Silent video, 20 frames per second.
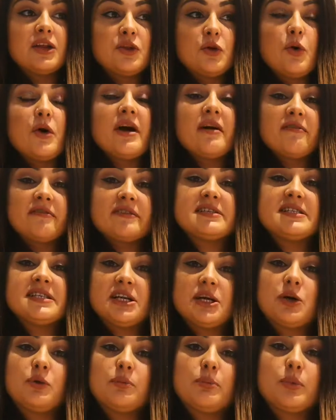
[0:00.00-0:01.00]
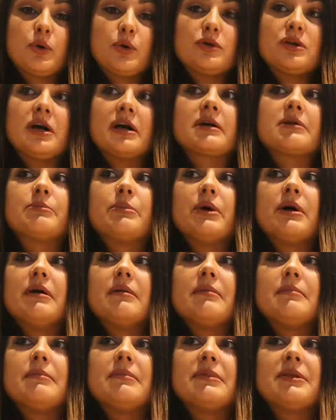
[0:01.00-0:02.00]
not every single product,
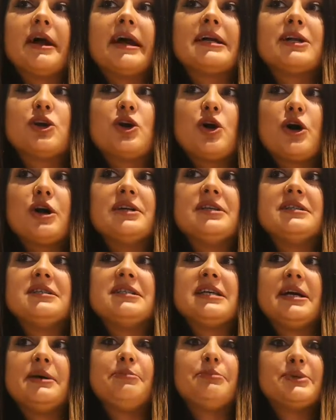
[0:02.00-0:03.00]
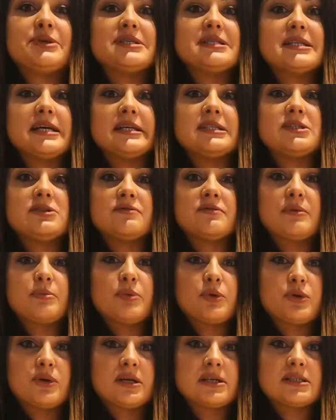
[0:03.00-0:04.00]
but like 90% of the
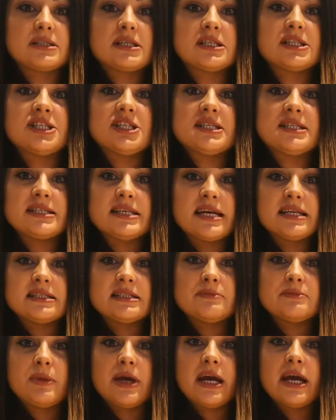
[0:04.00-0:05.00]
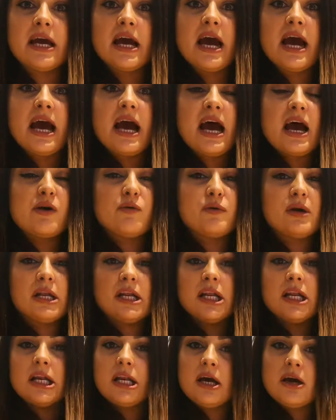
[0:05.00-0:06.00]
products that she sent me, I
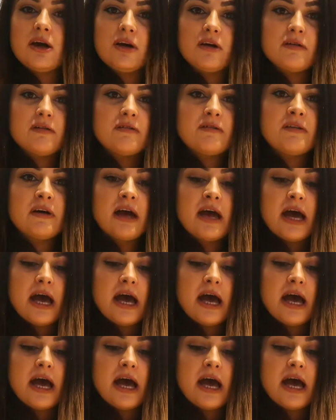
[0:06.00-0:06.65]
really love.